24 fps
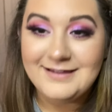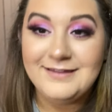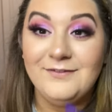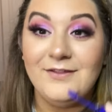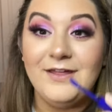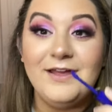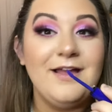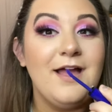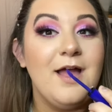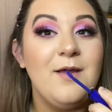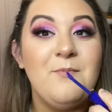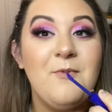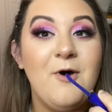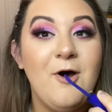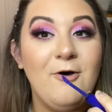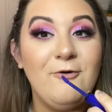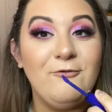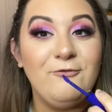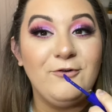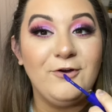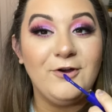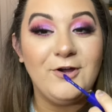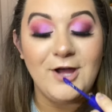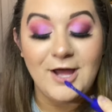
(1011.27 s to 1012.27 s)
like, I'm
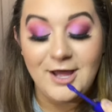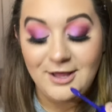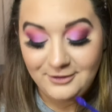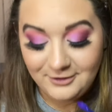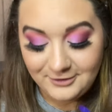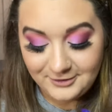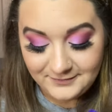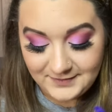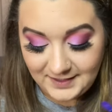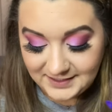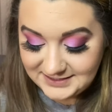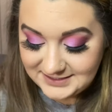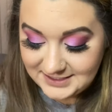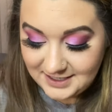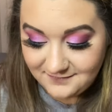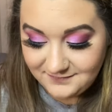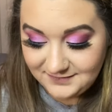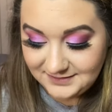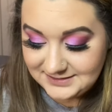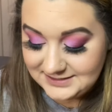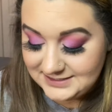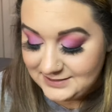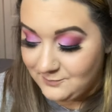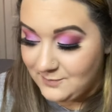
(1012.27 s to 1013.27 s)
all for color. That's
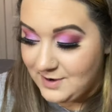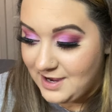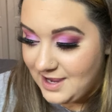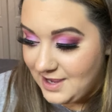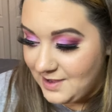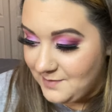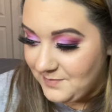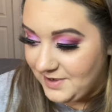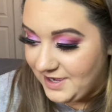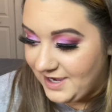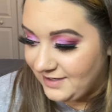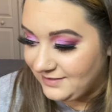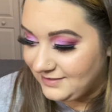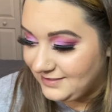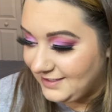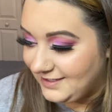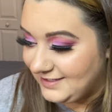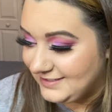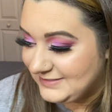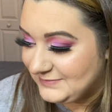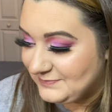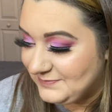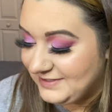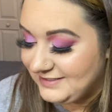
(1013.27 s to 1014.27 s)
obviously why I bought
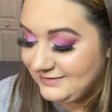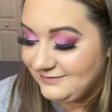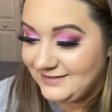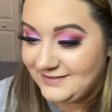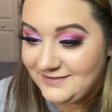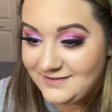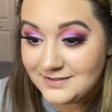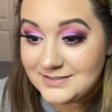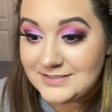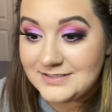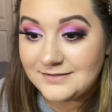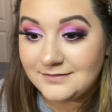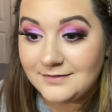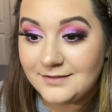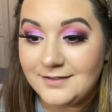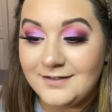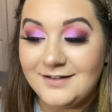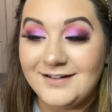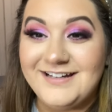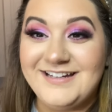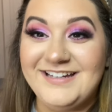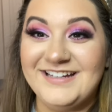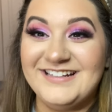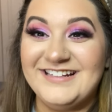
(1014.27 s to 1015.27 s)
this. But with this
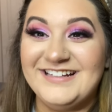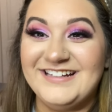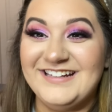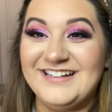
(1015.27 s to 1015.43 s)
look,